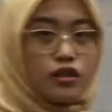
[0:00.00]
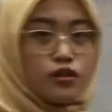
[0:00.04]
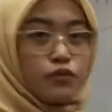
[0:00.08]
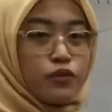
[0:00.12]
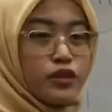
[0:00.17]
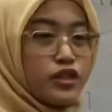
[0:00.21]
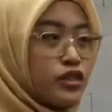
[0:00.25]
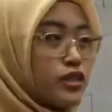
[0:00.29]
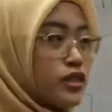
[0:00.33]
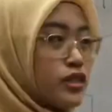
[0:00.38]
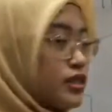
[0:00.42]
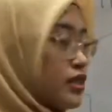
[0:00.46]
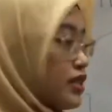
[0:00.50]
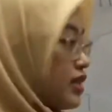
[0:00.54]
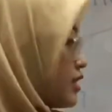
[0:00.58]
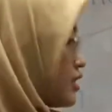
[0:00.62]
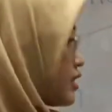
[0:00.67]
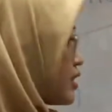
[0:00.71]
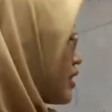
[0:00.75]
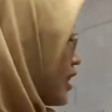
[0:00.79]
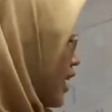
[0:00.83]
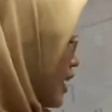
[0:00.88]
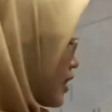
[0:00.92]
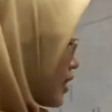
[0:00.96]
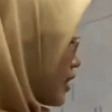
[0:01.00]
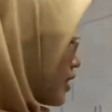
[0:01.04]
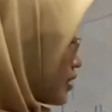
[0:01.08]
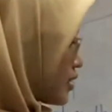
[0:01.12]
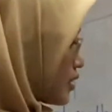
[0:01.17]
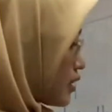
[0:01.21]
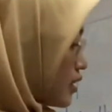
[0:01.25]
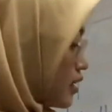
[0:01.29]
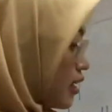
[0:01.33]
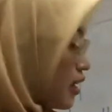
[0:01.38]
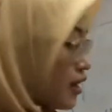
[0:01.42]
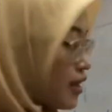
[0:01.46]
which is a
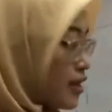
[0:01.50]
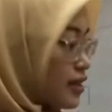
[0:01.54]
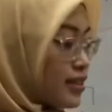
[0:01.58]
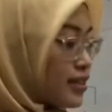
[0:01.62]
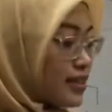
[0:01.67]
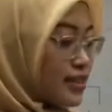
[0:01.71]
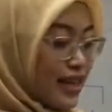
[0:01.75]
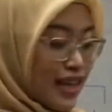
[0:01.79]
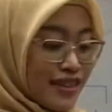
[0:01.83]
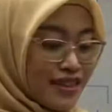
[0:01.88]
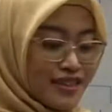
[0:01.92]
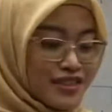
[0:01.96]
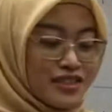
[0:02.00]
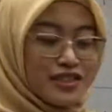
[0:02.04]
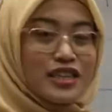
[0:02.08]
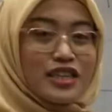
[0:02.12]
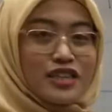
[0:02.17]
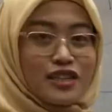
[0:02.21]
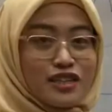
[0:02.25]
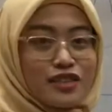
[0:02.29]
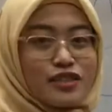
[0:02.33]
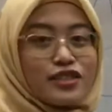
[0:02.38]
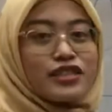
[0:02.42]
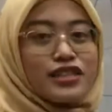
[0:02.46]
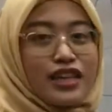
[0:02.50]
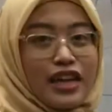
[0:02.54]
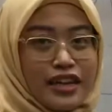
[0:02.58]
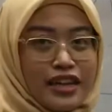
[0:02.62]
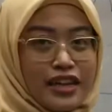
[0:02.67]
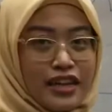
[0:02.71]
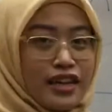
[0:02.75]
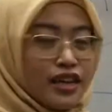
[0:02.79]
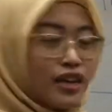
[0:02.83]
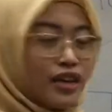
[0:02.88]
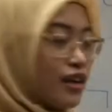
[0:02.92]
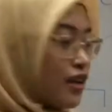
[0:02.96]
statistical
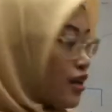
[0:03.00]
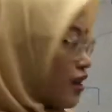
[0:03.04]
study.